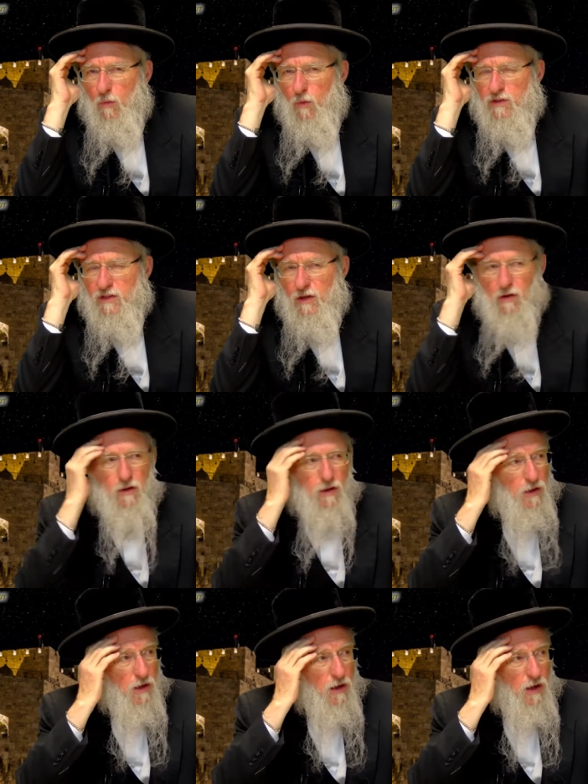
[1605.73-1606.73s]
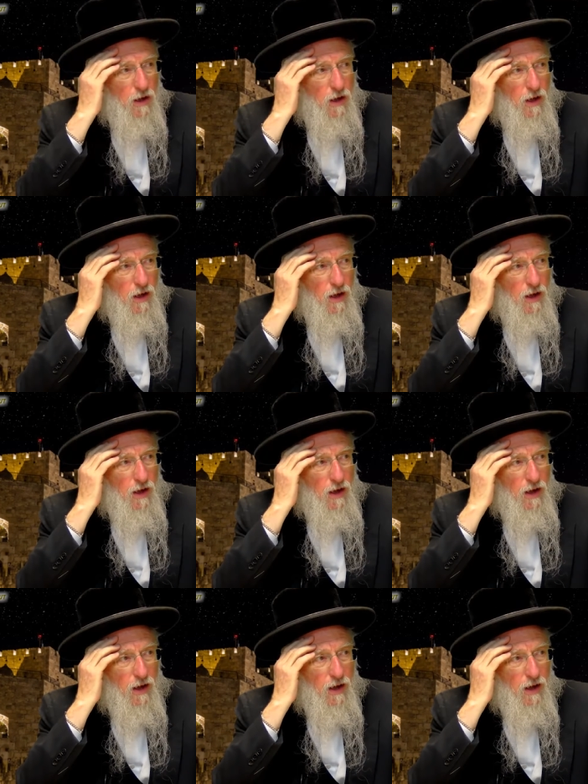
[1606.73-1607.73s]
What's the motivation? Say your fellow
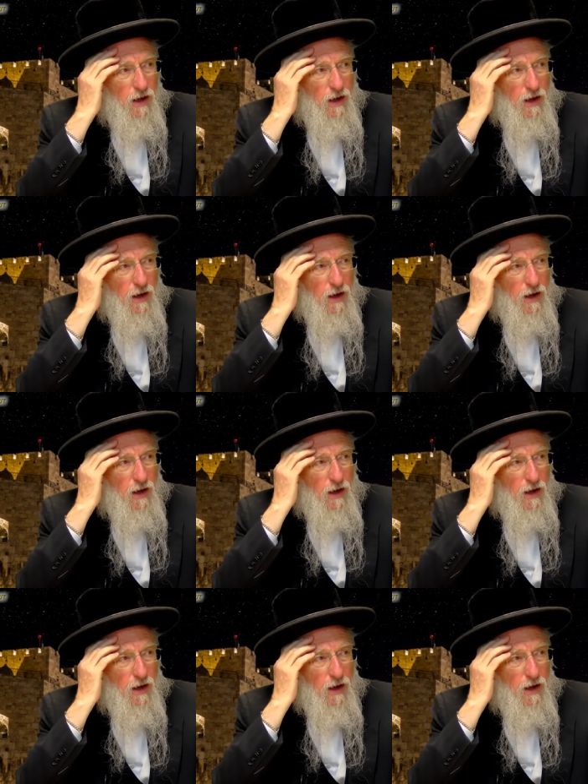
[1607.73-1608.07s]
brother.